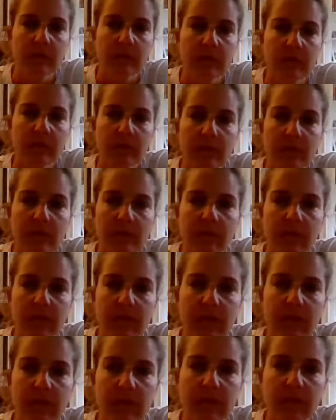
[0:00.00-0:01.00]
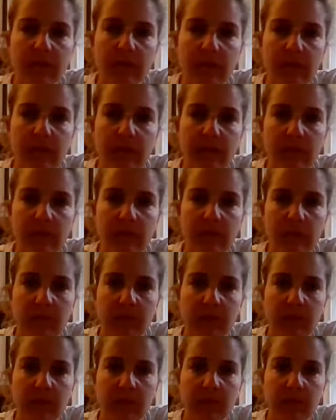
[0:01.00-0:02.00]
without feeling like you have to
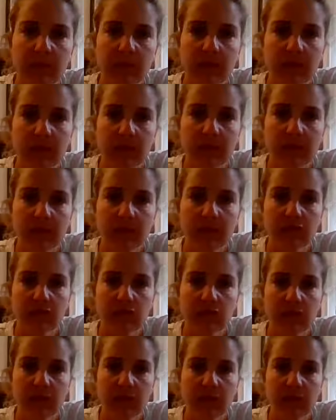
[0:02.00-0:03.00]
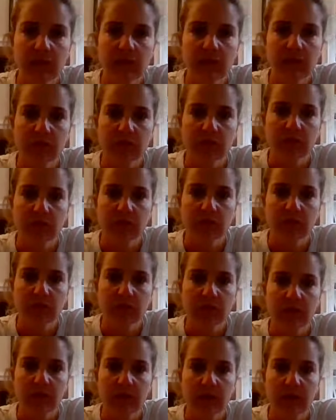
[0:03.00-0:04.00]
make any changes
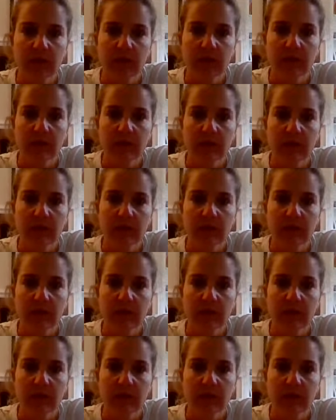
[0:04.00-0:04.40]
just yet.